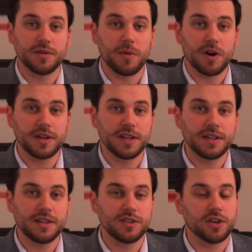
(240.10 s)
and
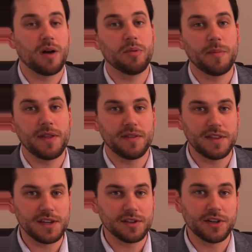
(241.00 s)
marketing to complement
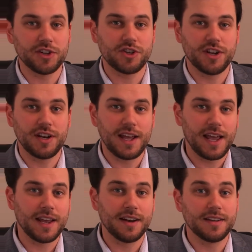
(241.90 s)
the clinician
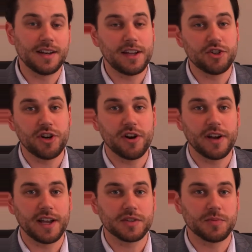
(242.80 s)
and
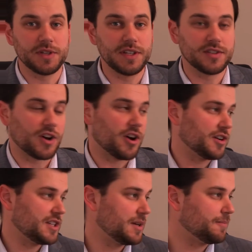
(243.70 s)
engineering expertise on our
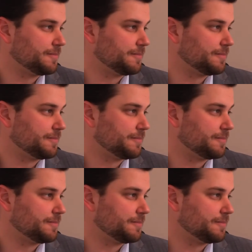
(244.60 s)
team.